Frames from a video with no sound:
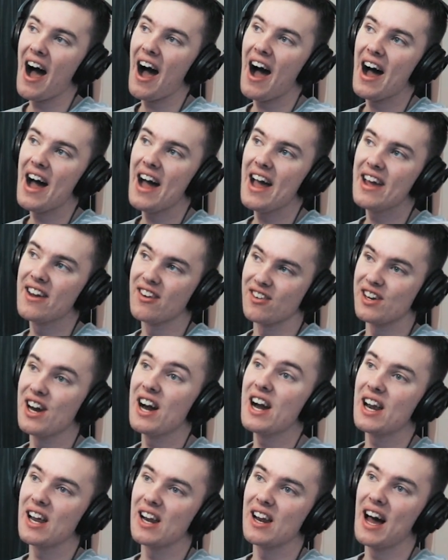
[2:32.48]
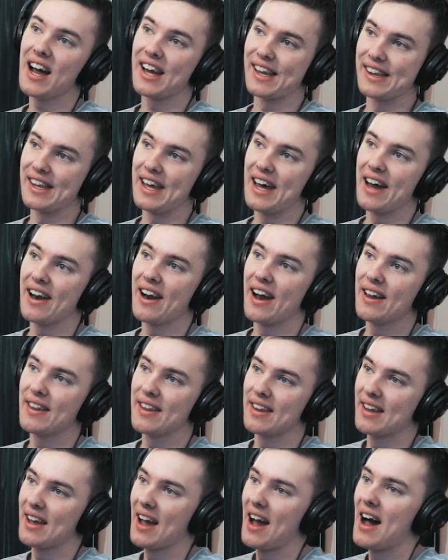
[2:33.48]
really like that, like
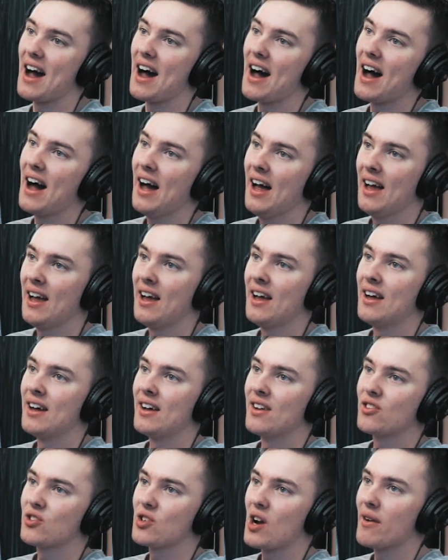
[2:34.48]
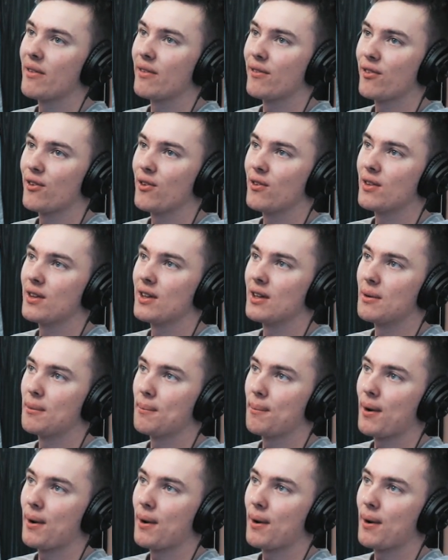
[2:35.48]
the car driving through the